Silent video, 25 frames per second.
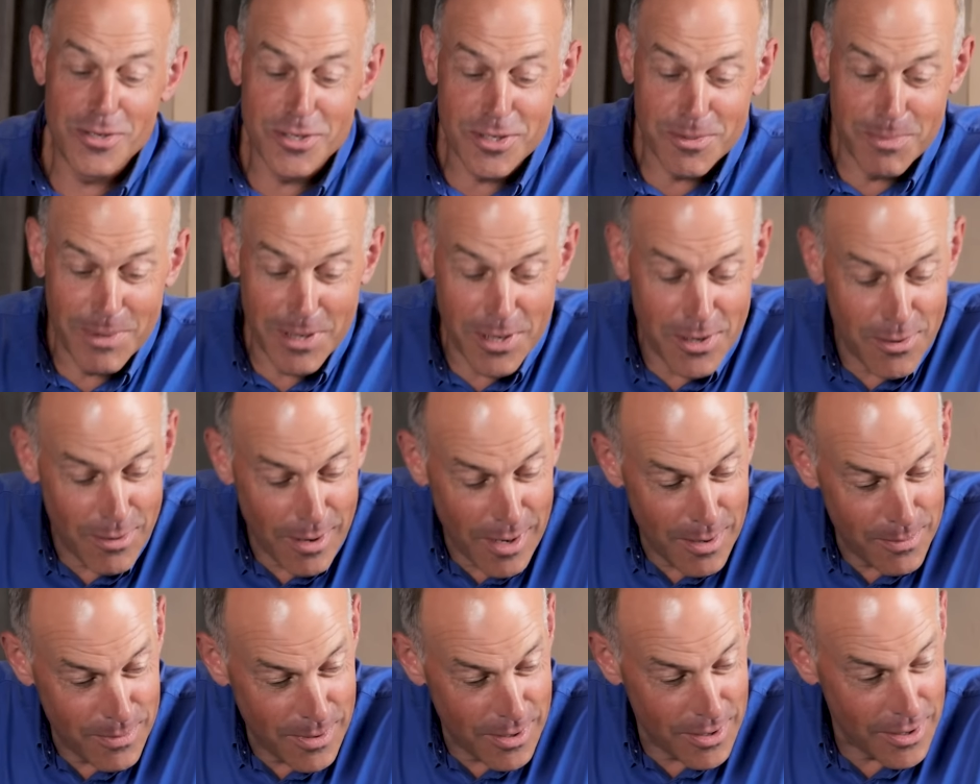close to me
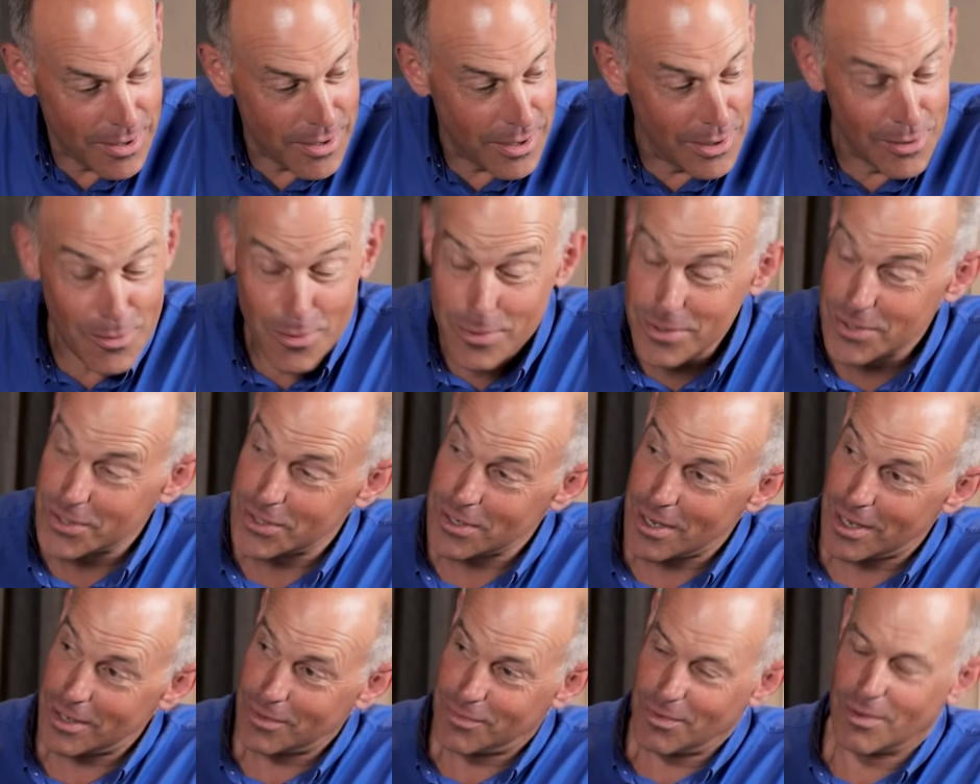who I work
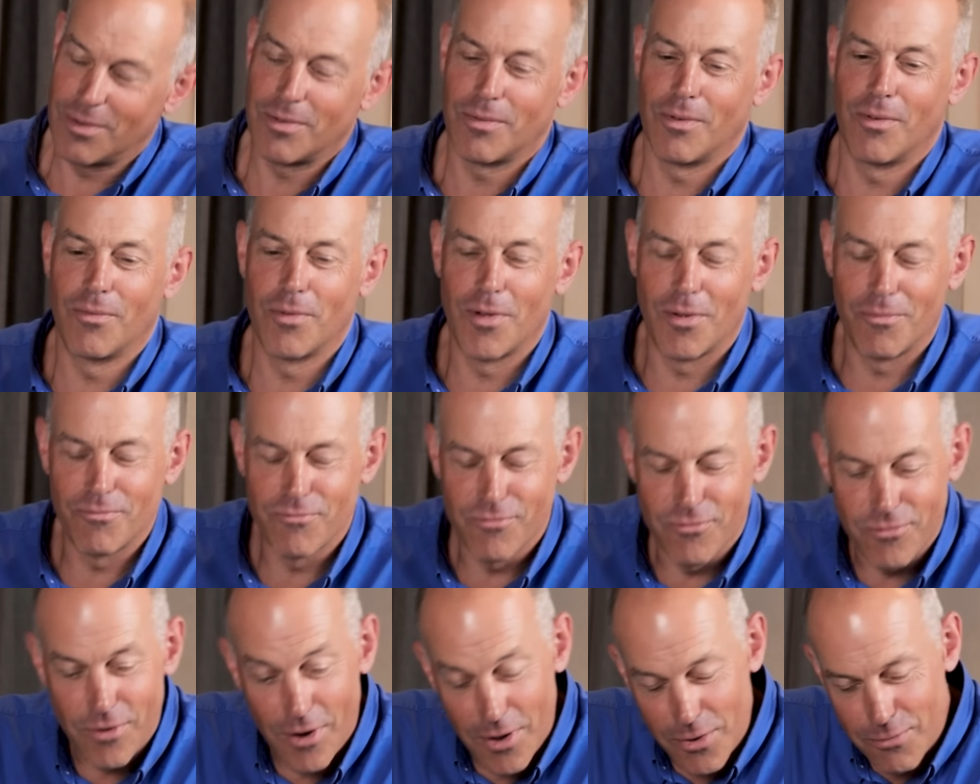alongside
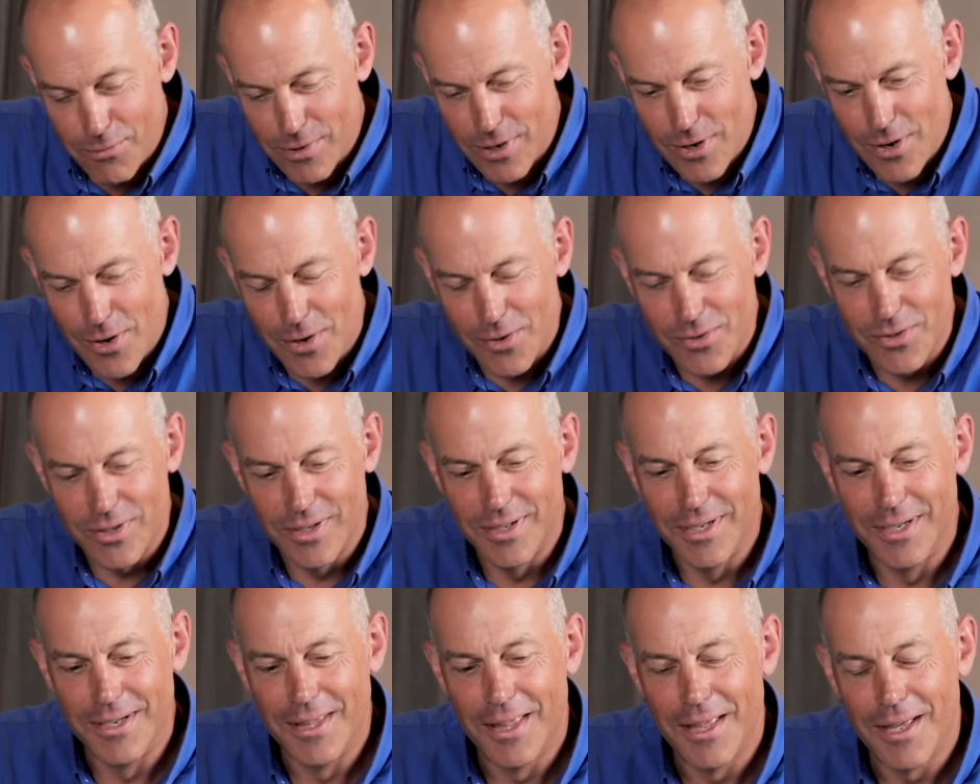rather a
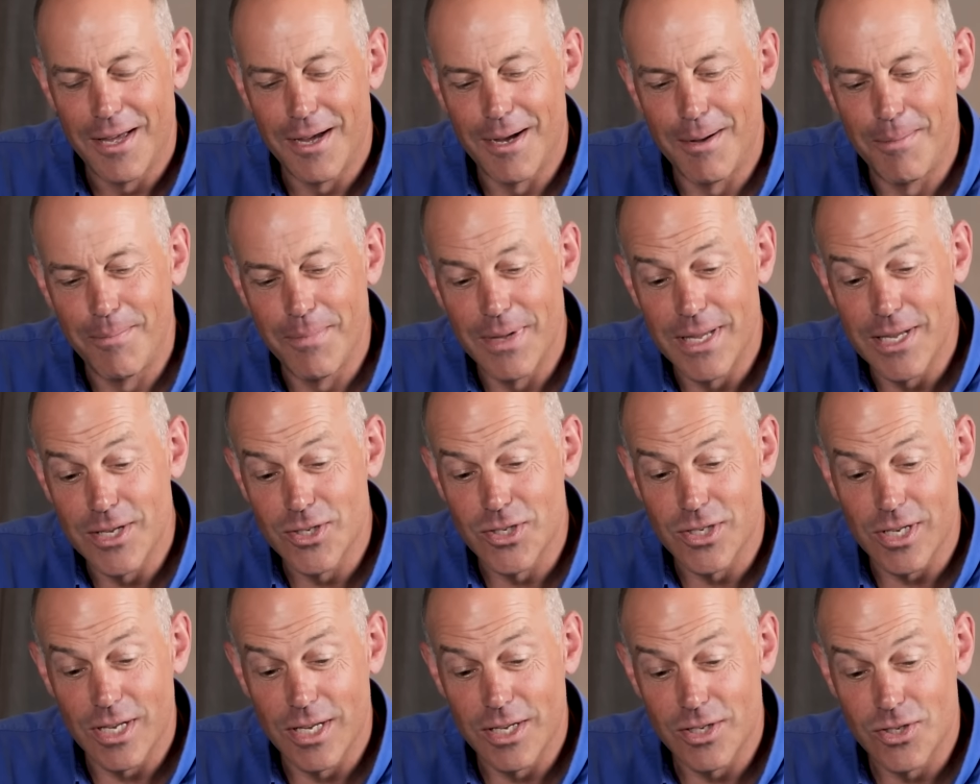lot
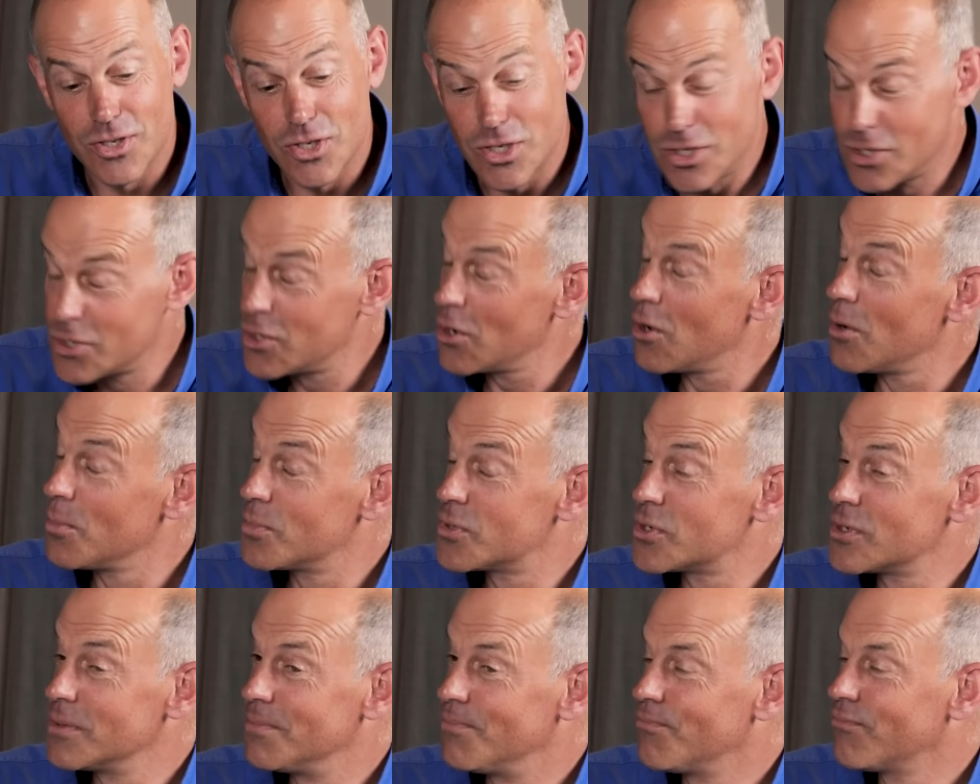is she
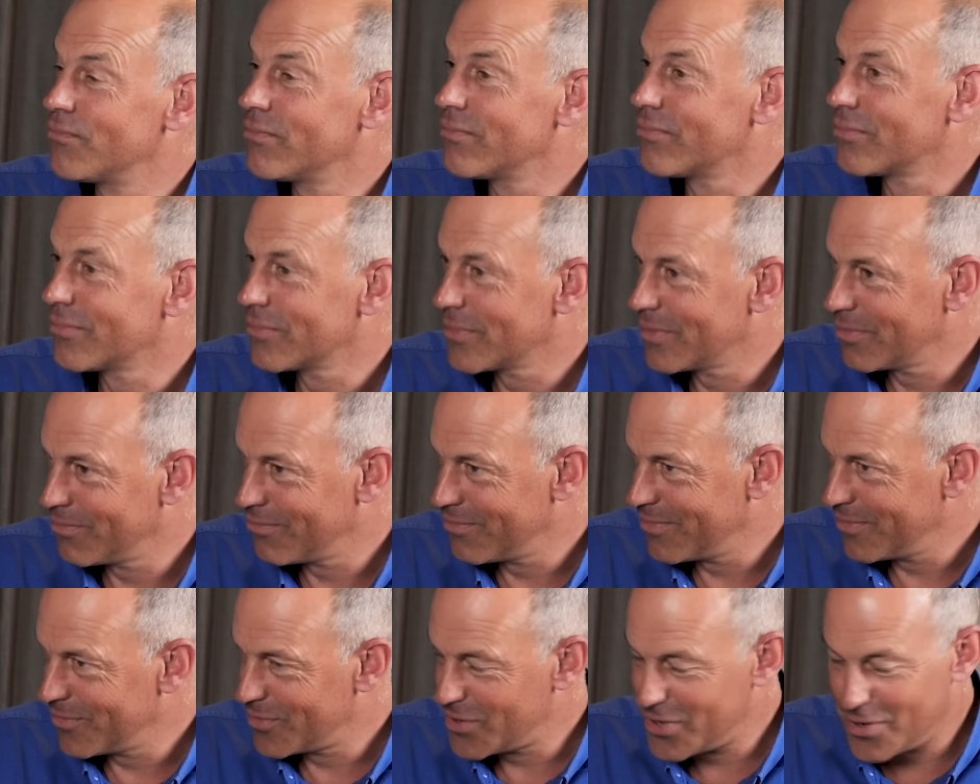shops.
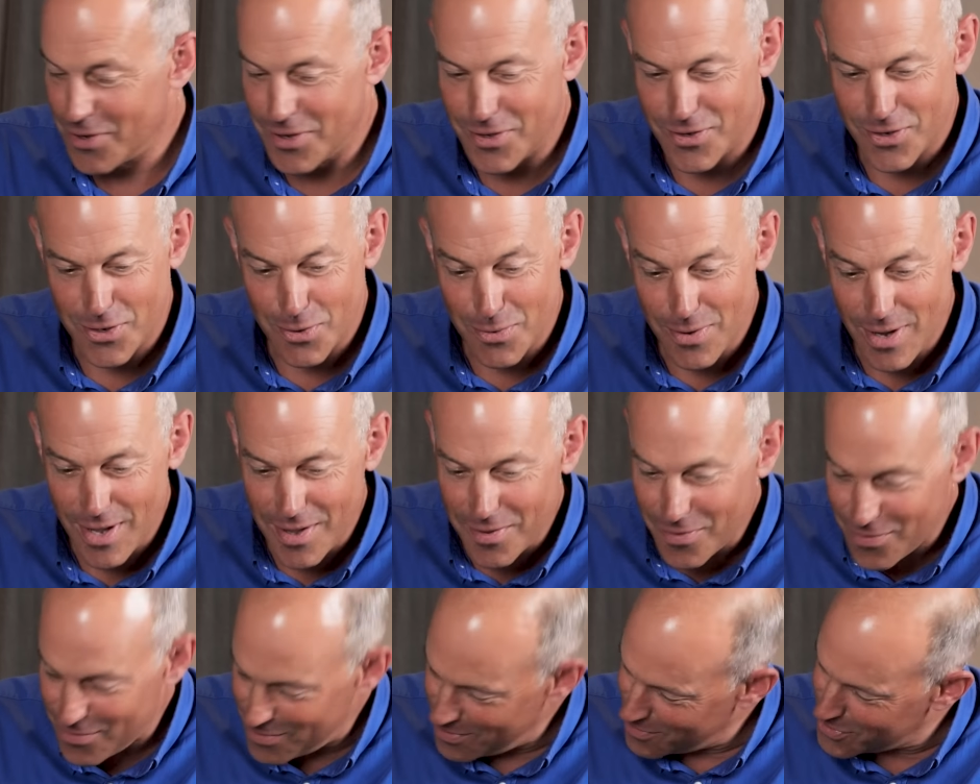
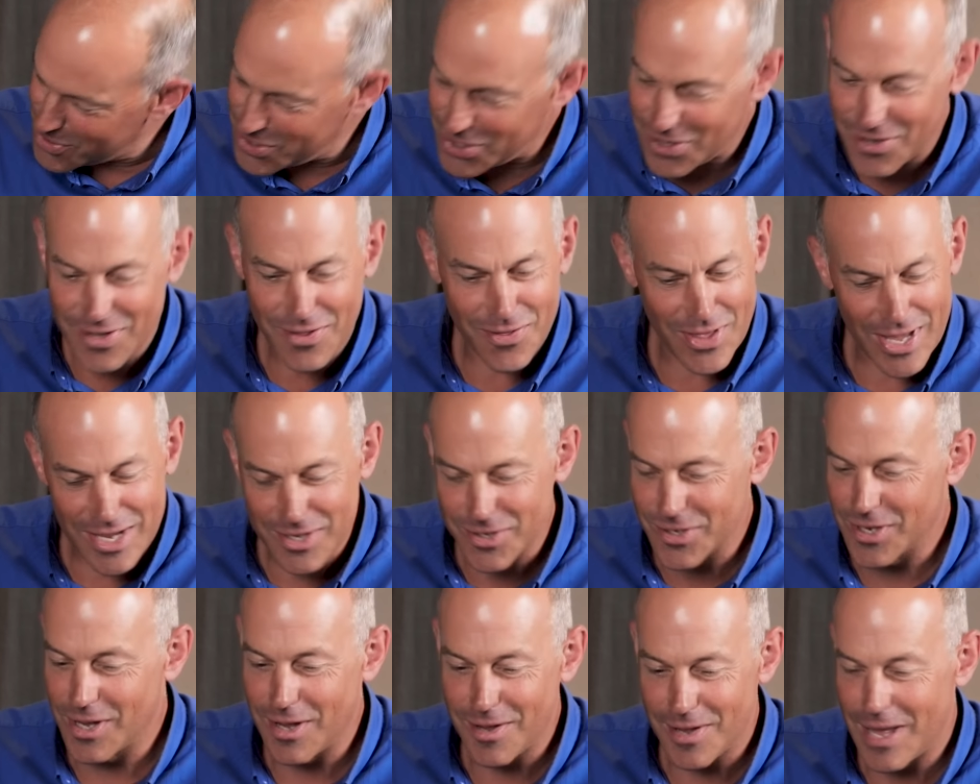
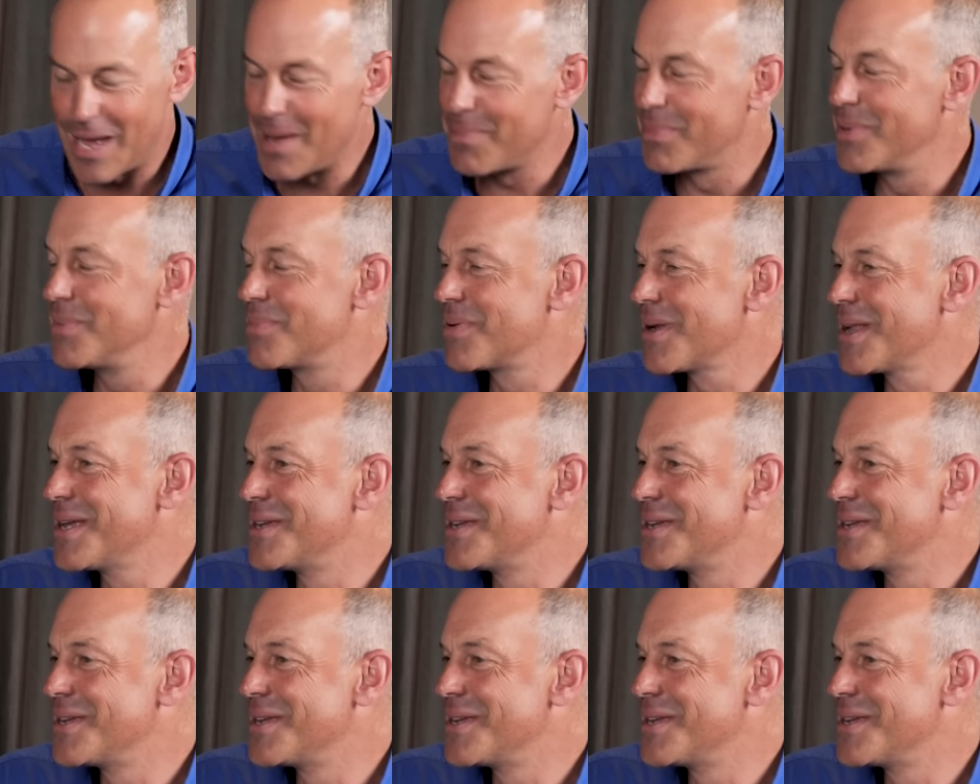That's her happy